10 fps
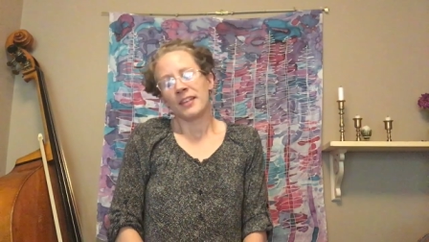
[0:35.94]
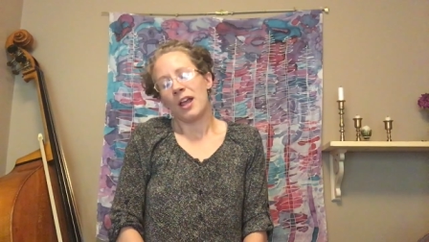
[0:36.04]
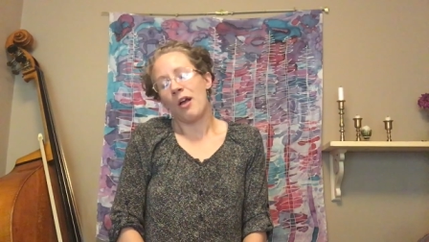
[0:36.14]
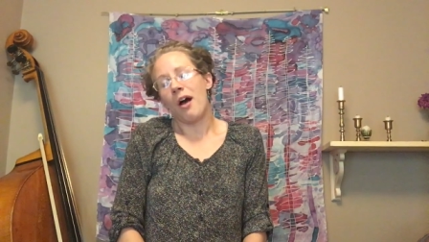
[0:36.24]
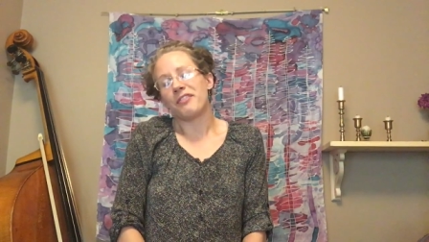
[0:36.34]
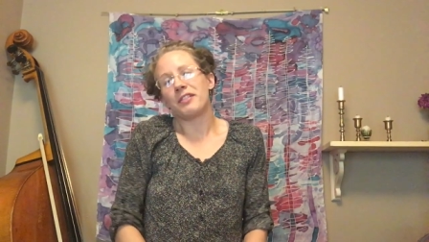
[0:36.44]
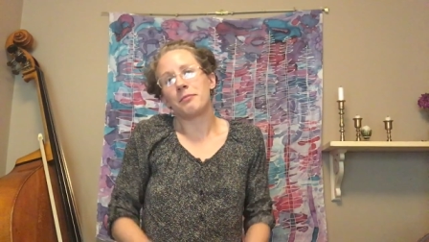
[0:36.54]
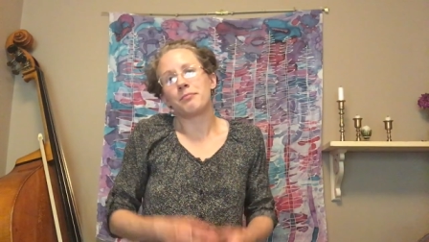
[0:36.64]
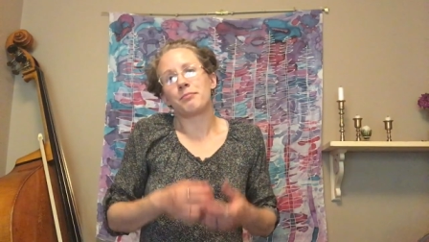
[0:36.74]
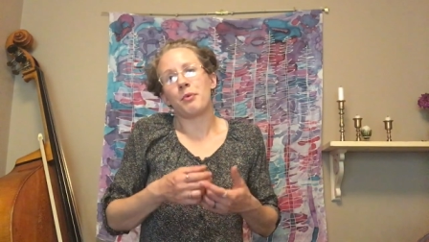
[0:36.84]
I
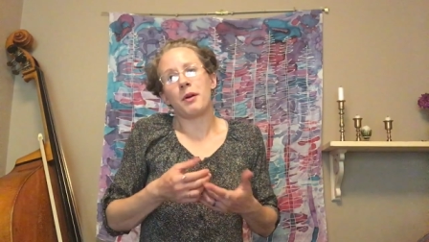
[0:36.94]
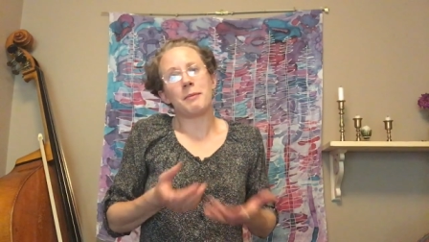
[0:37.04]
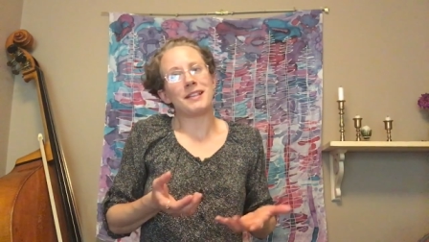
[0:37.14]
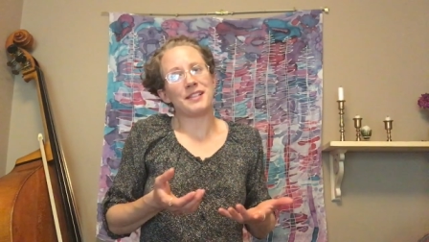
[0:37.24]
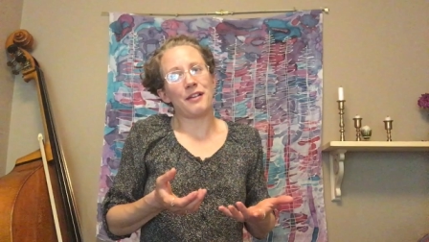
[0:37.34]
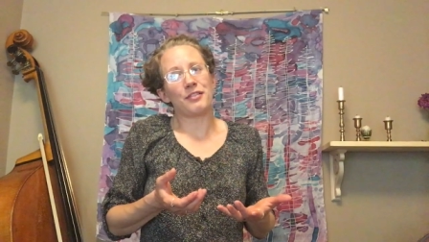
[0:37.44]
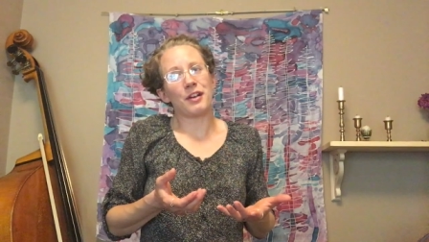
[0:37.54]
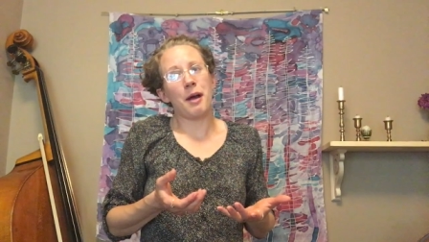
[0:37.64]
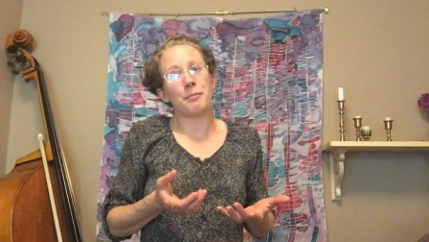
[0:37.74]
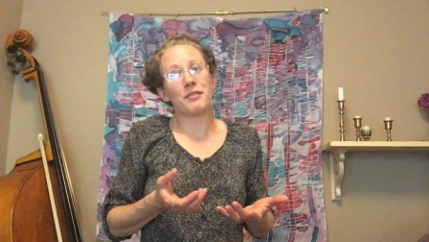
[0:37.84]
often pour myself a
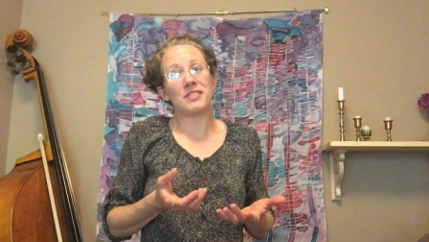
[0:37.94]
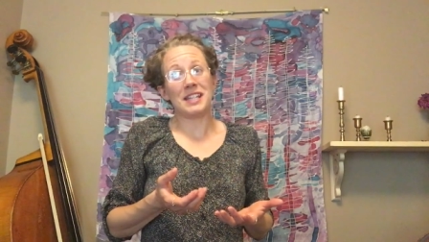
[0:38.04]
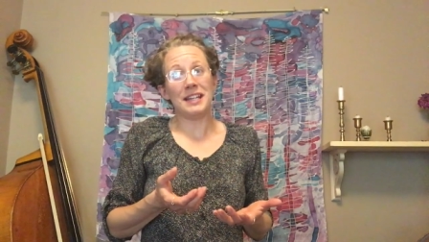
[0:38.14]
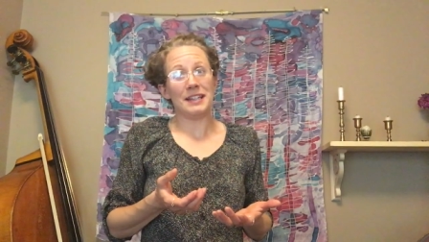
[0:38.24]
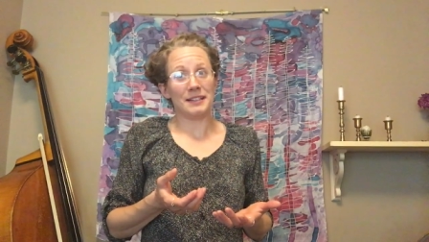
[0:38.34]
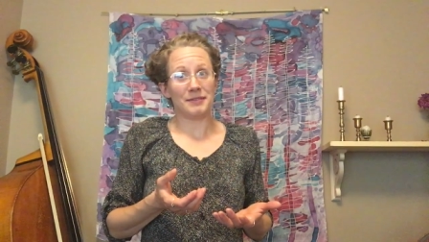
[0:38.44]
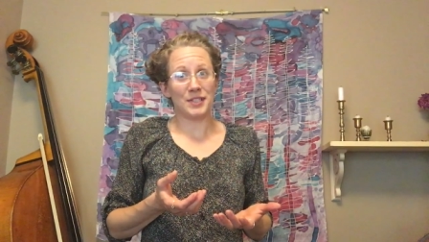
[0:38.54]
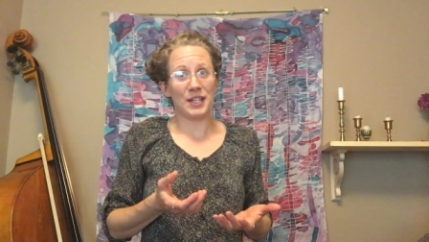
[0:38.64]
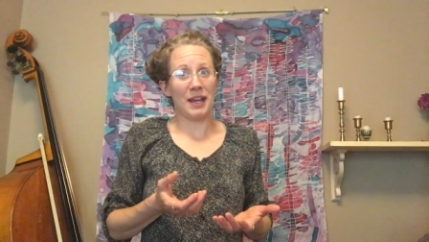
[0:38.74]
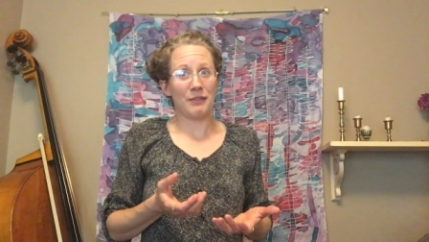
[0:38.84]
cup of tea
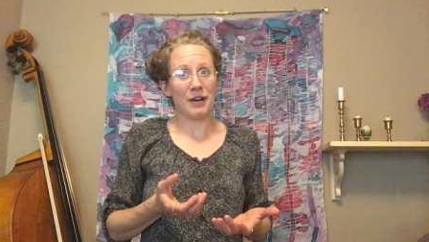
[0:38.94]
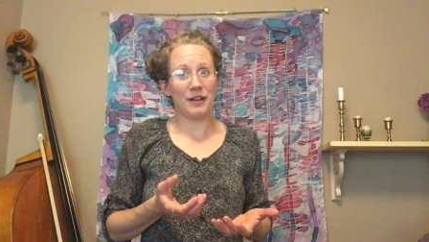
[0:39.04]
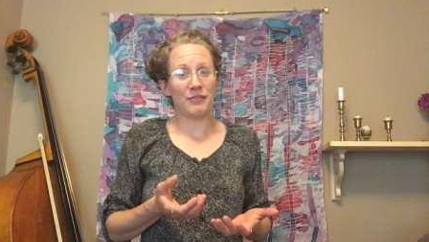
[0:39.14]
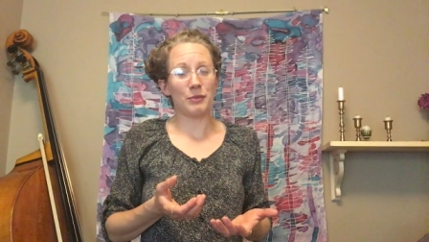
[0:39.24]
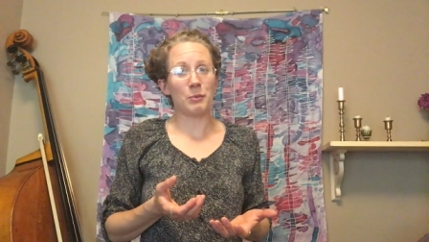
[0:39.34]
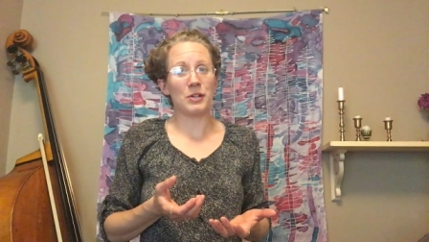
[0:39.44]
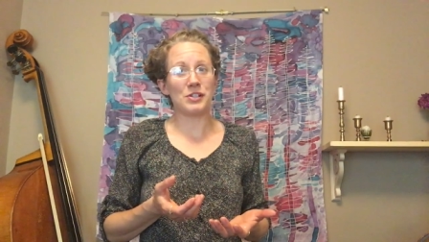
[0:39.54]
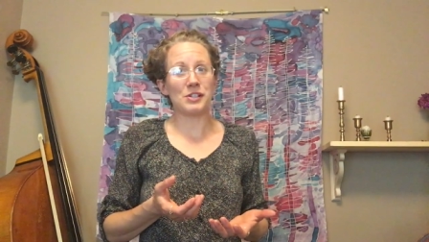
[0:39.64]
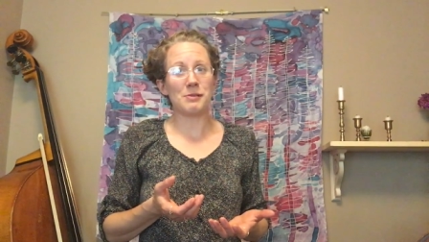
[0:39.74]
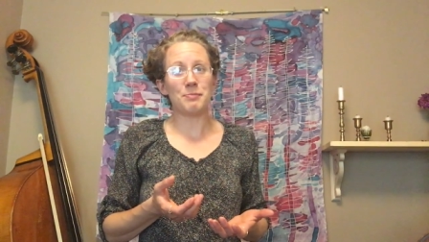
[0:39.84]
to get ready for
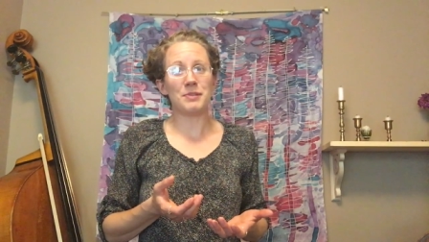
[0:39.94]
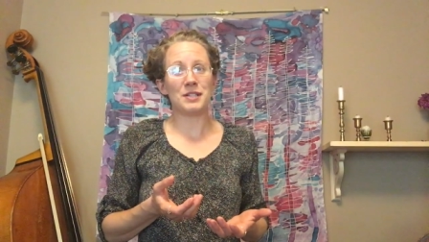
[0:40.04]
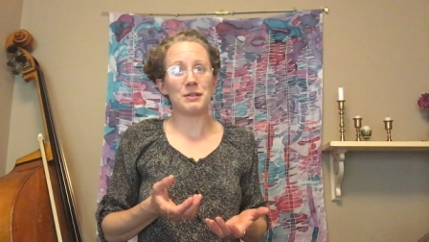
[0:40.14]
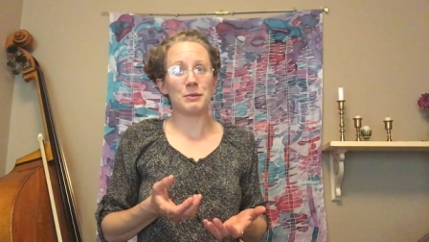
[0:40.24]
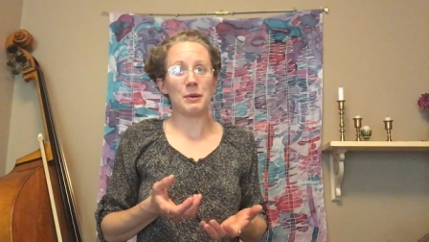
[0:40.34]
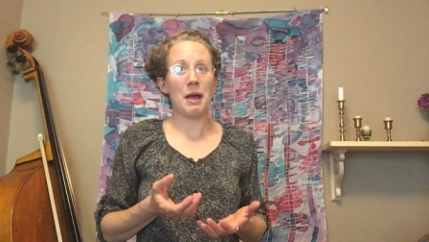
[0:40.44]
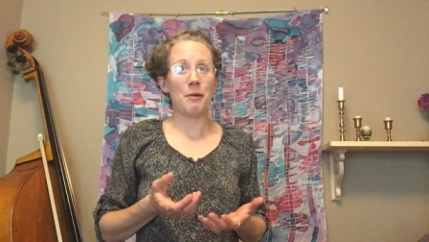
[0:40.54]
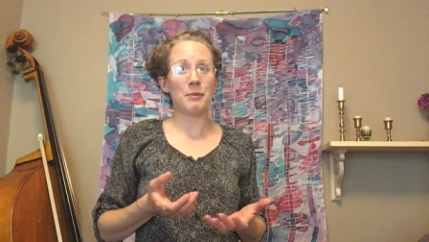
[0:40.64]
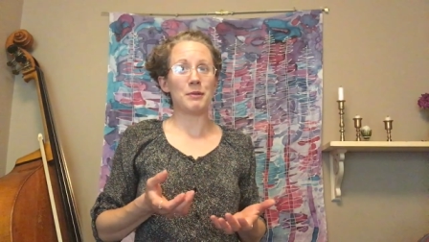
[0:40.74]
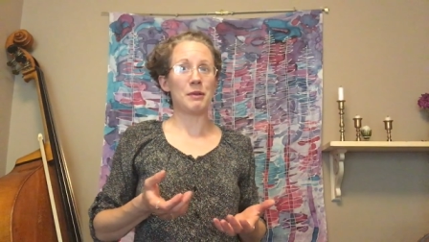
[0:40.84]
worship, to
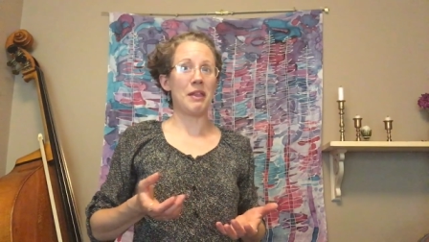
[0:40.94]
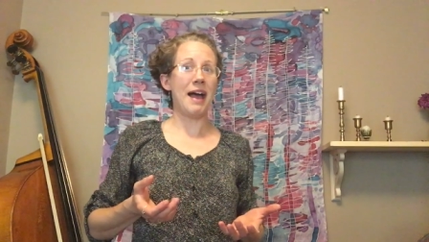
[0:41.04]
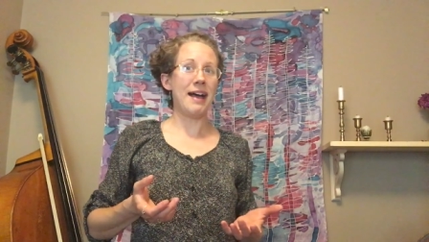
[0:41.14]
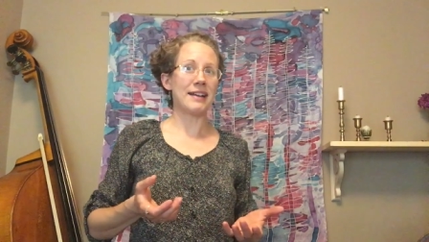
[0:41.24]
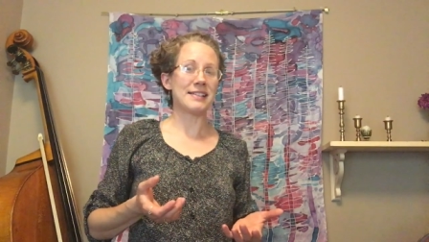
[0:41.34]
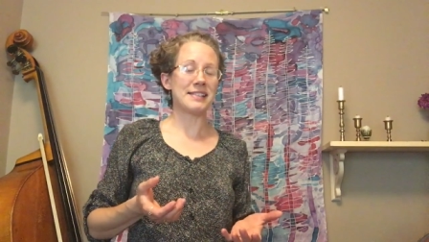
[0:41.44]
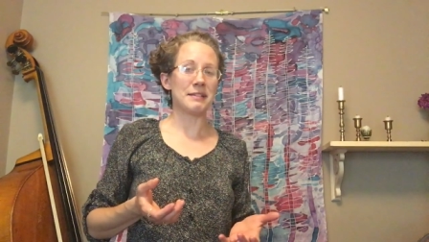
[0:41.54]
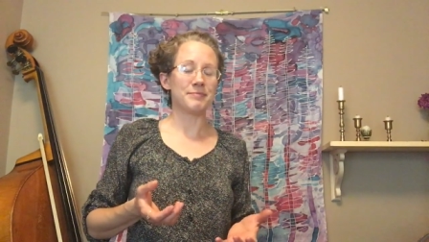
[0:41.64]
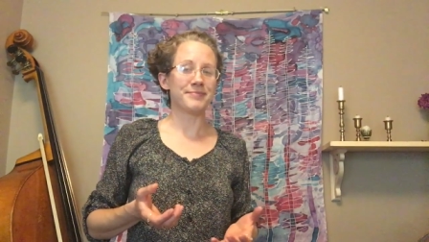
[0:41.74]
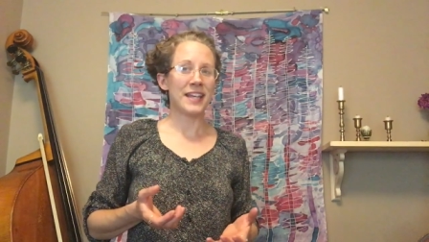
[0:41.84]
help me relax,
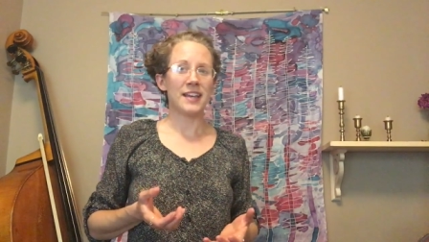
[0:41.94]
and